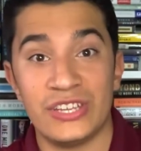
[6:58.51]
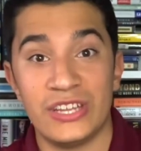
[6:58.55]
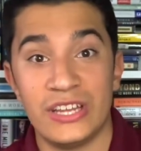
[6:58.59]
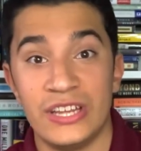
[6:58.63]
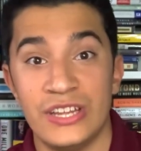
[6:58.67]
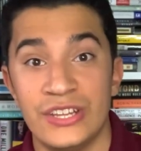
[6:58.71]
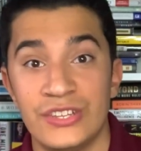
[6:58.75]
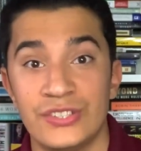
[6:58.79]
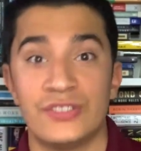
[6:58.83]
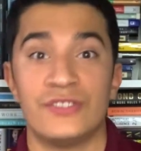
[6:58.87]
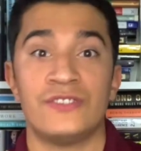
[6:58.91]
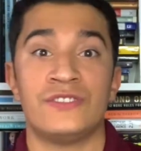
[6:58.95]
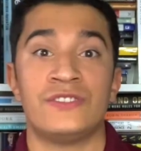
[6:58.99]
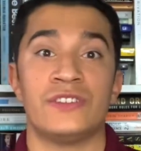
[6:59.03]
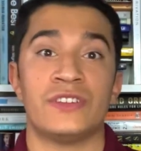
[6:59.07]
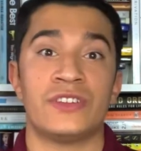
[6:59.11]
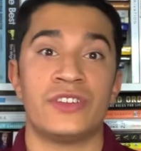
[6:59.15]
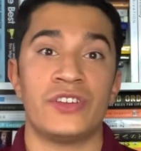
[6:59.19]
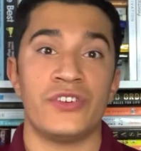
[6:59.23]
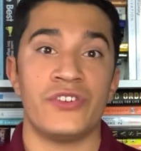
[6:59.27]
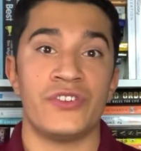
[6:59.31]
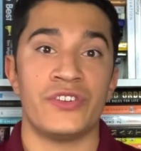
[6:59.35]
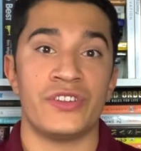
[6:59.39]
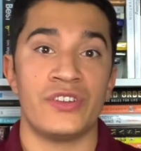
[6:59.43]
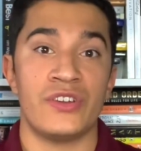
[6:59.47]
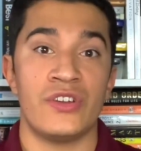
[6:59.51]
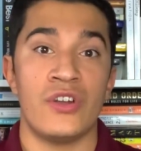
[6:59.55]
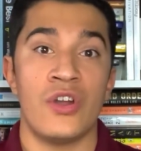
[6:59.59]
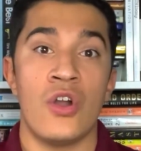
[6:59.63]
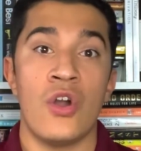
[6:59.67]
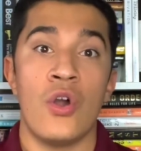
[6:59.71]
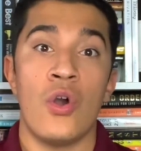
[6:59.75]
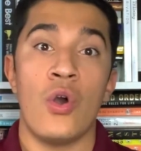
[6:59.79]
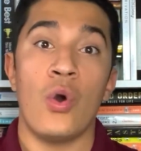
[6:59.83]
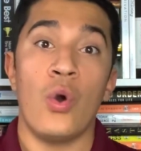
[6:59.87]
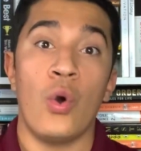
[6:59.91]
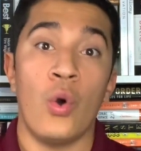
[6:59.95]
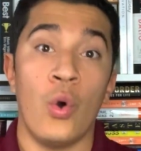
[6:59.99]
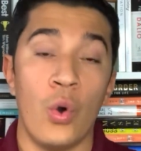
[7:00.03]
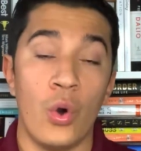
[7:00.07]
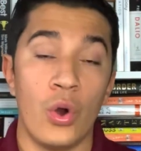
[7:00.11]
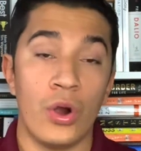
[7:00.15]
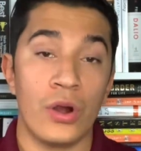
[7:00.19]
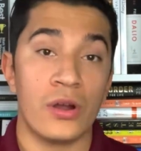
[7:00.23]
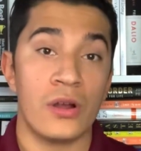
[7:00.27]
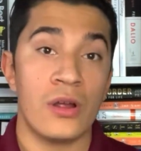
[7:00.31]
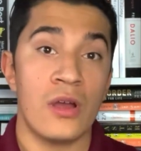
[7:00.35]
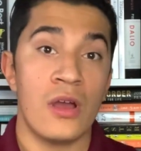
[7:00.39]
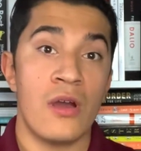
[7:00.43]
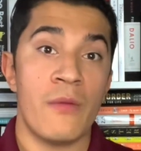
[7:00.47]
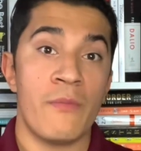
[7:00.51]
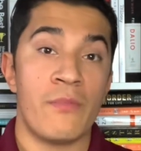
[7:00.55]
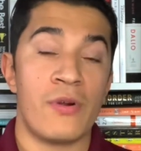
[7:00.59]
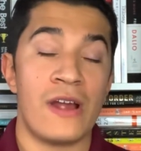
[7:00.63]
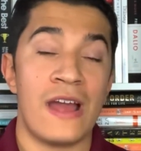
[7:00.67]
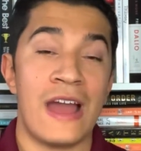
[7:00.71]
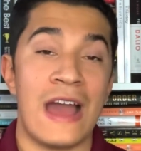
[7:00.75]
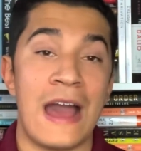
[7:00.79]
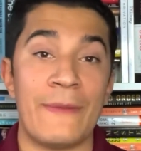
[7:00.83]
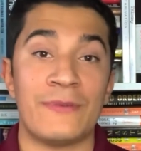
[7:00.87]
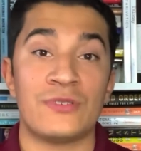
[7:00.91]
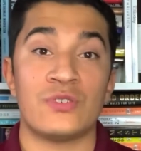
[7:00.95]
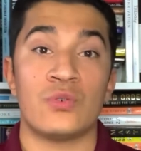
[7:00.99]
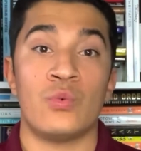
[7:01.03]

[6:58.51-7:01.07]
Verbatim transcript: into security or perhaps